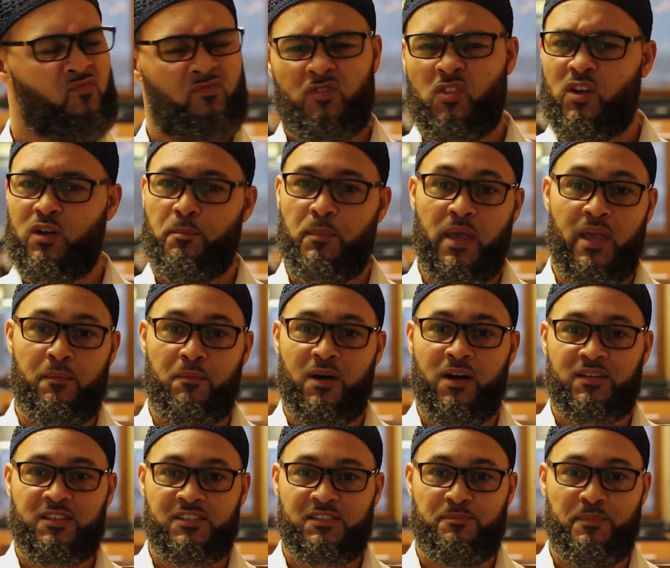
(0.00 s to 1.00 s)
trying to mean
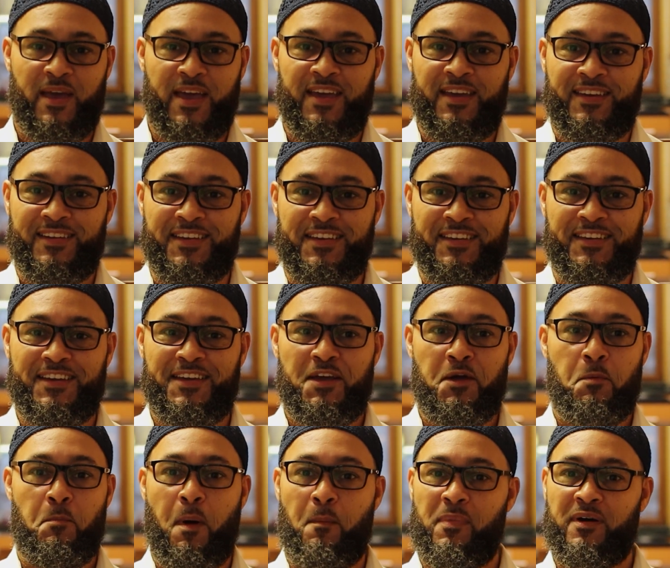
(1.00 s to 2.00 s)
mug this man.
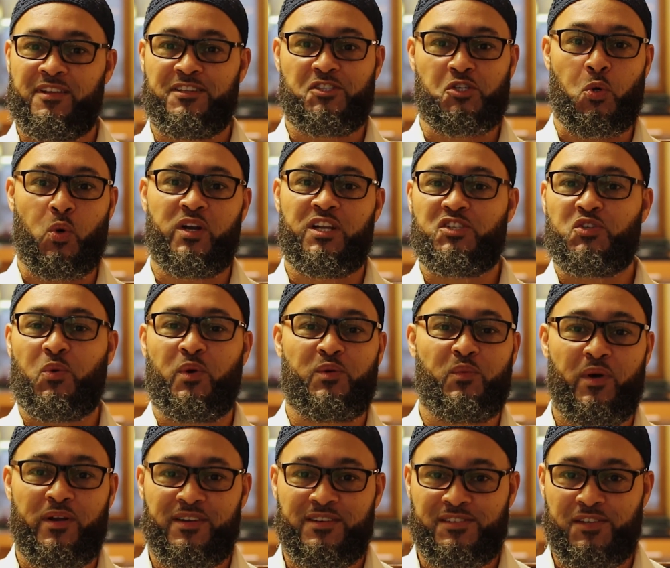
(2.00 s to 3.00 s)
My mother, 20,
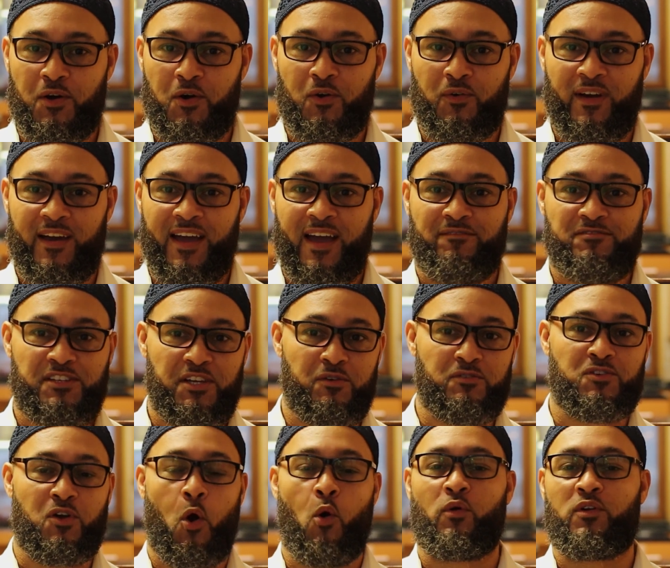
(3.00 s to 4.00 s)
21 years old. Right? I have
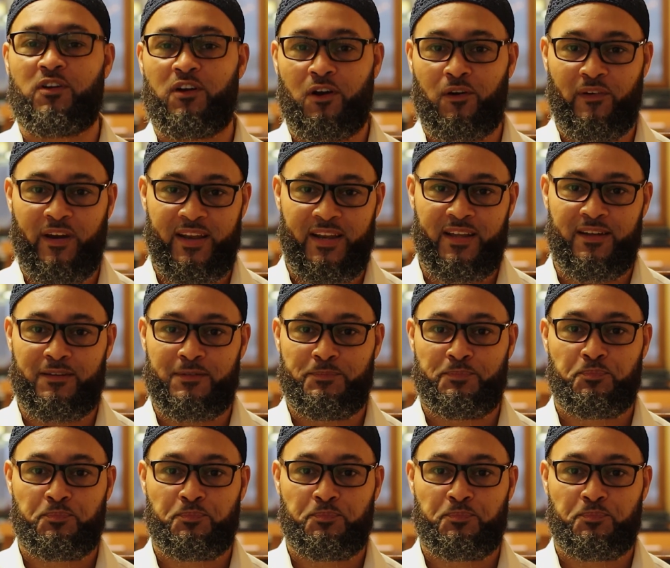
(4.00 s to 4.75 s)
children older than her right now.